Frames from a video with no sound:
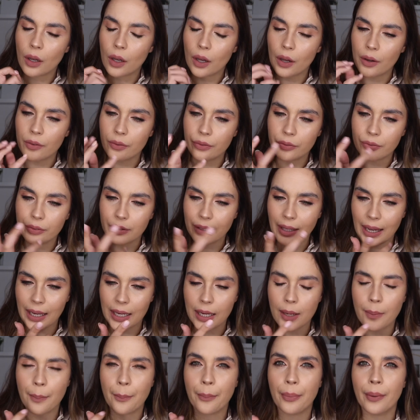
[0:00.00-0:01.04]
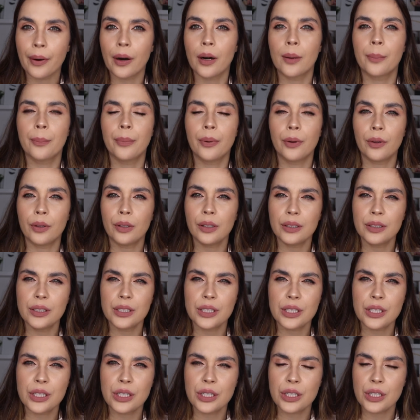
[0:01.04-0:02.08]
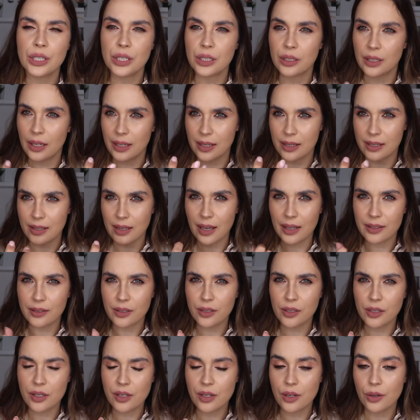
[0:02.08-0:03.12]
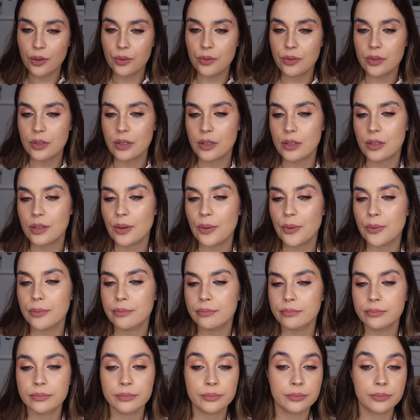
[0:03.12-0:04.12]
of like purplish undertone, so